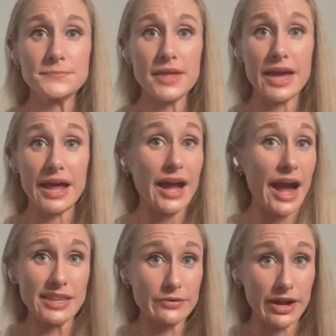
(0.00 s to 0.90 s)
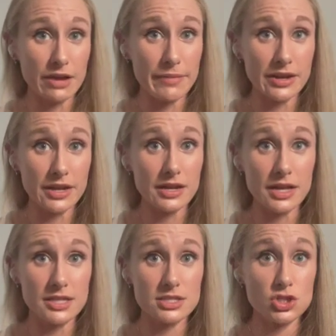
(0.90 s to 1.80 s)
and I highly recommend
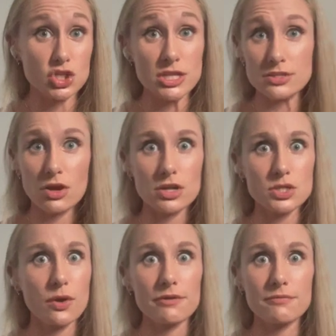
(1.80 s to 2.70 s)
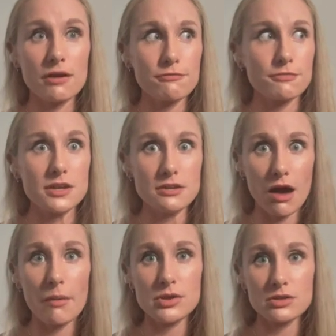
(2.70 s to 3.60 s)
it. She is also a
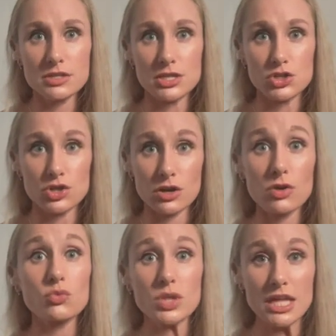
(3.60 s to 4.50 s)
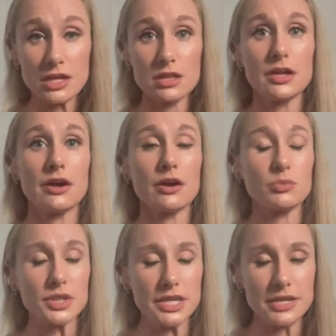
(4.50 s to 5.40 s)
phenomenal teacher, really clear,
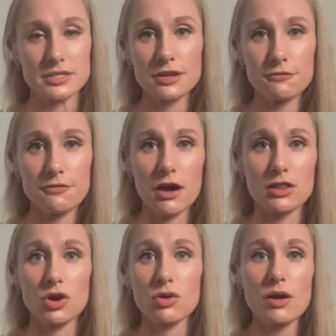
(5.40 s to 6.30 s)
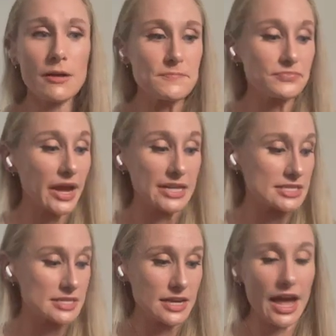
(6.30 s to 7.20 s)
really easy to follow. I
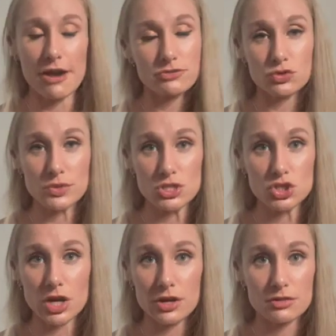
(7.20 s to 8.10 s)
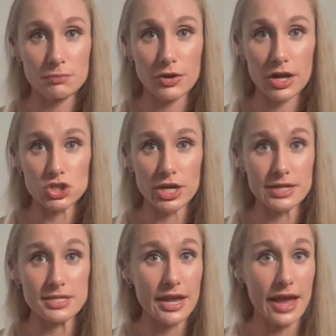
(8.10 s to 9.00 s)
didn't have to restart the
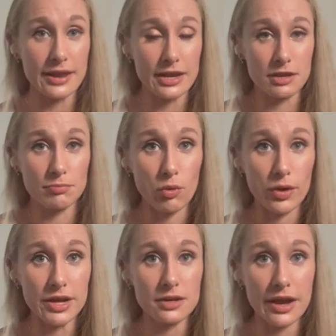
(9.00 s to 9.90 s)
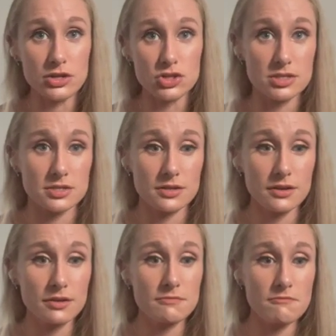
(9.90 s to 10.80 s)
project at any point. I just
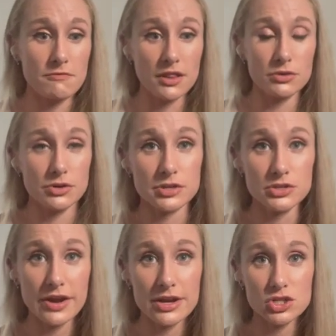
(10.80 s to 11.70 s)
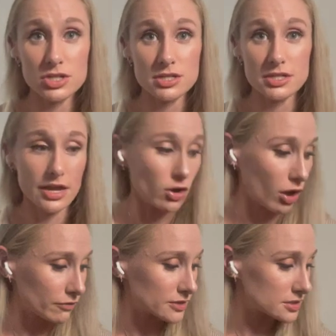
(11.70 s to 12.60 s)
followed her directions and
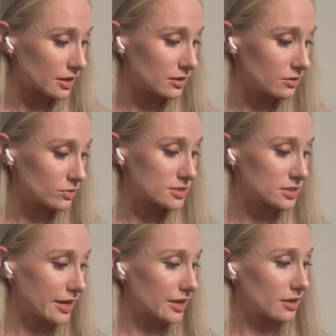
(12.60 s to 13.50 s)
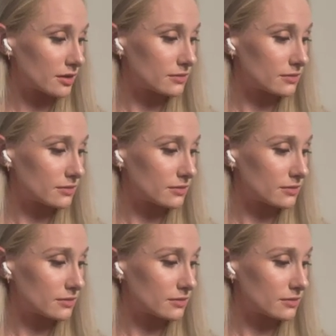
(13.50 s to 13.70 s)
all of a sudden was like